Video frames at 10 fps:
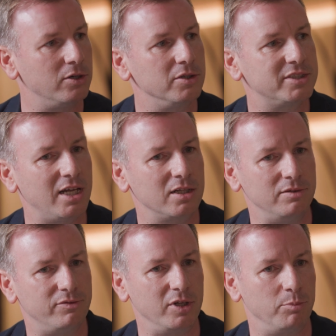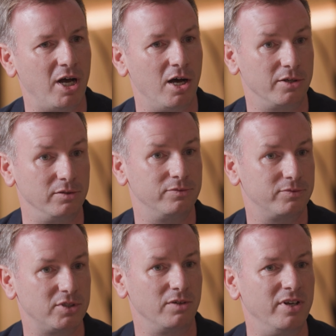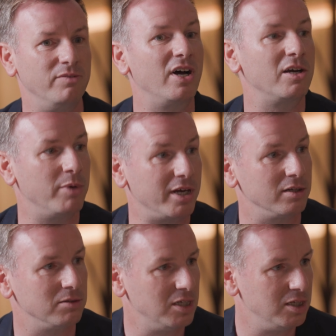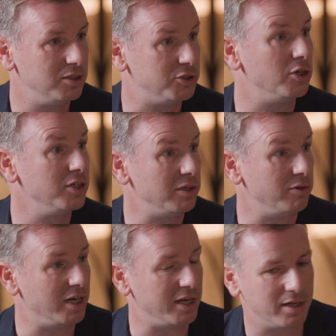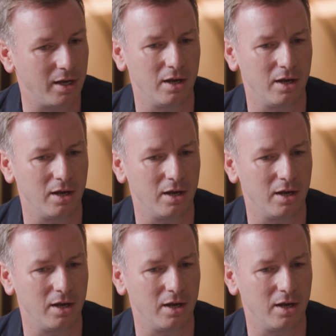the hotel can feel part of sort of an environmental journey, really.